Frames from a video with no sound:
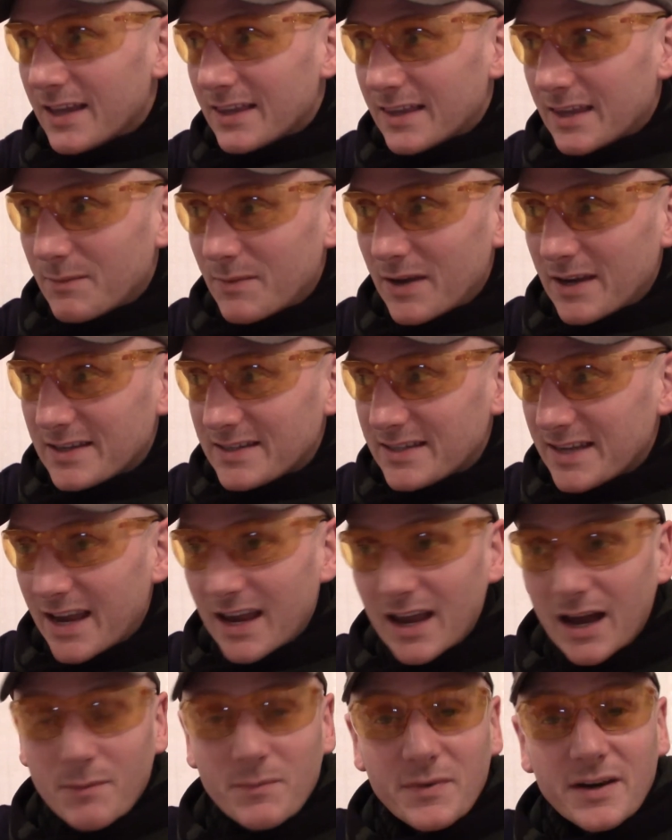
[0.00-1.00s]
they may
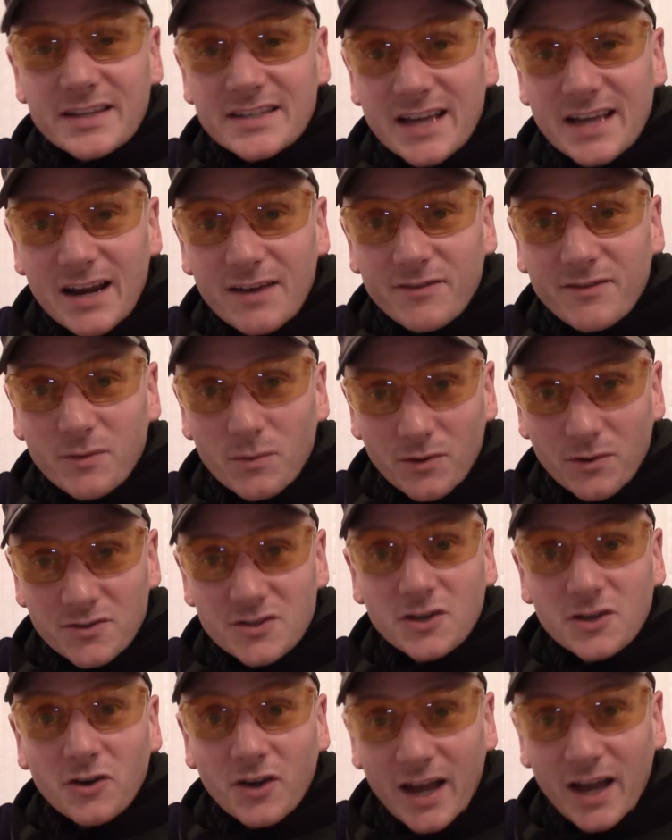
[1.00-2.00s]
say, I'm going to tell everyone
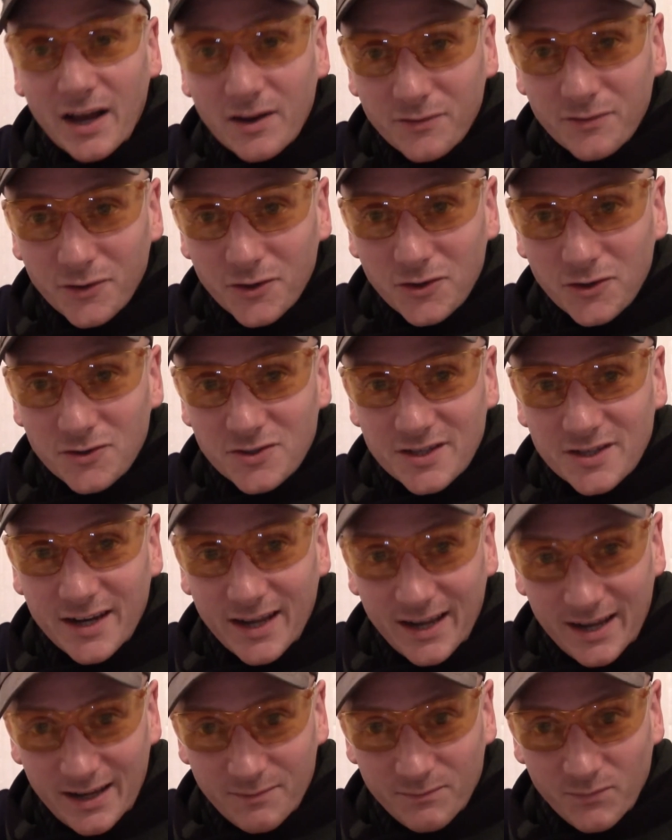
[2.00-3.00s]
to look out for you
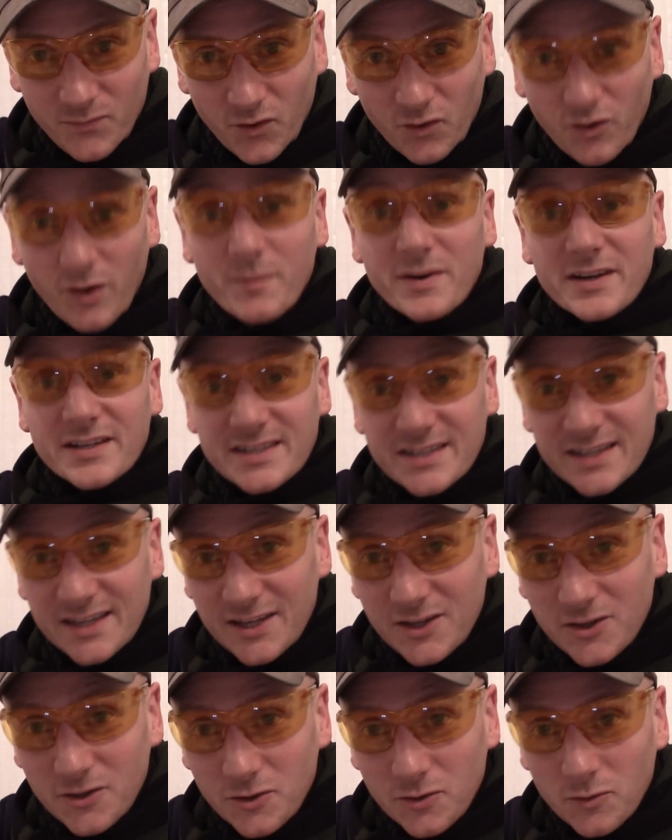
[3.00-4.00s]
today, or I'm going to see
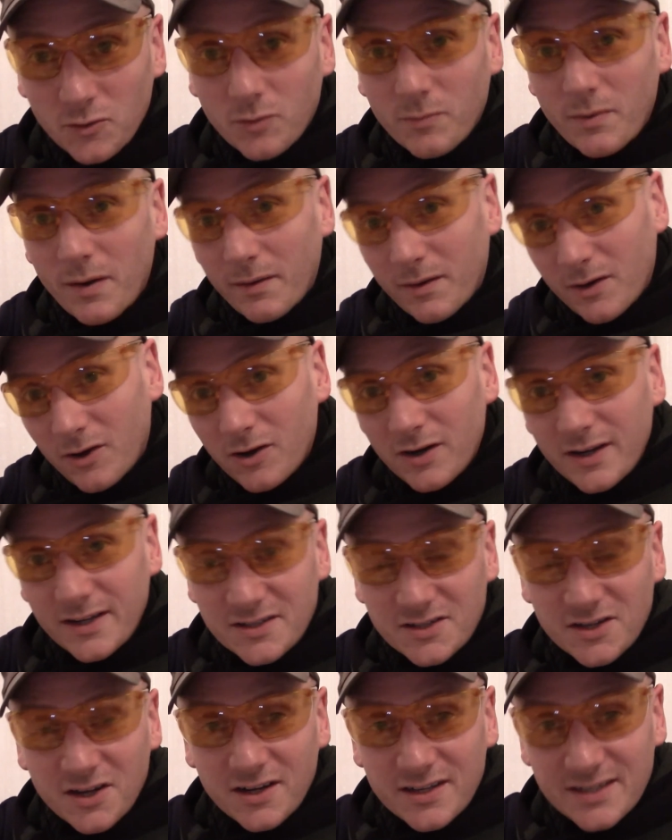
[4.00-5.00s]
you, or my
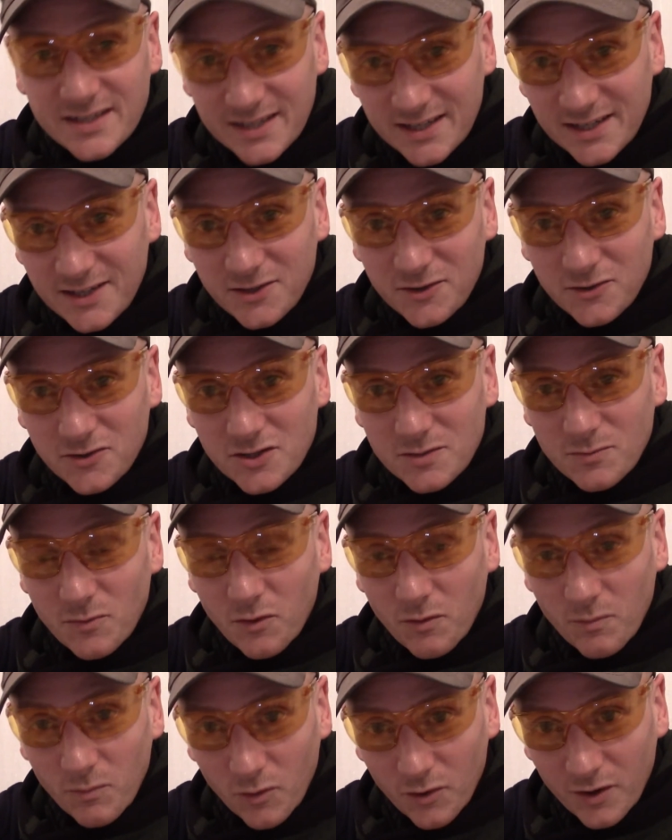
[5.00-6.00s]
colleague's going to see you
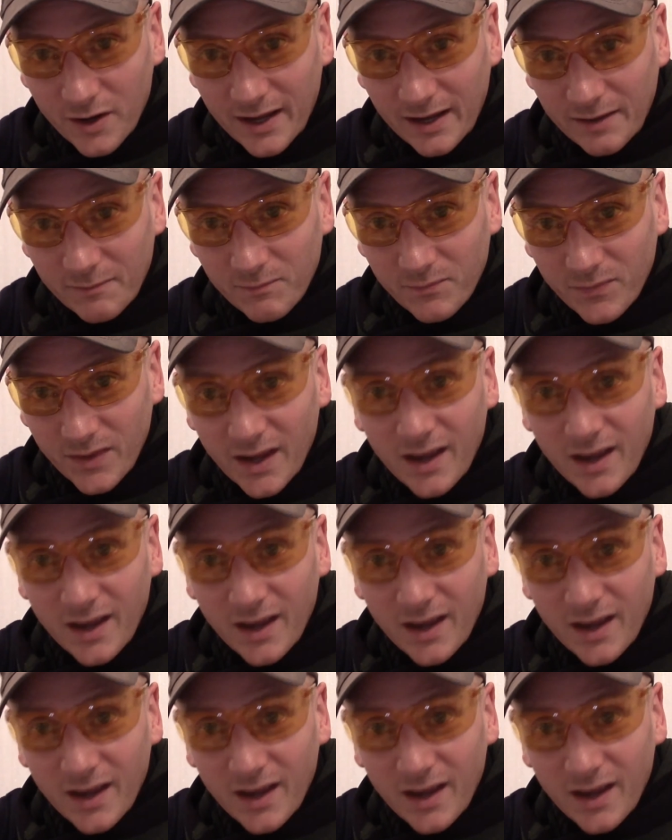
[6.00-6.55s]
tomorrow morning.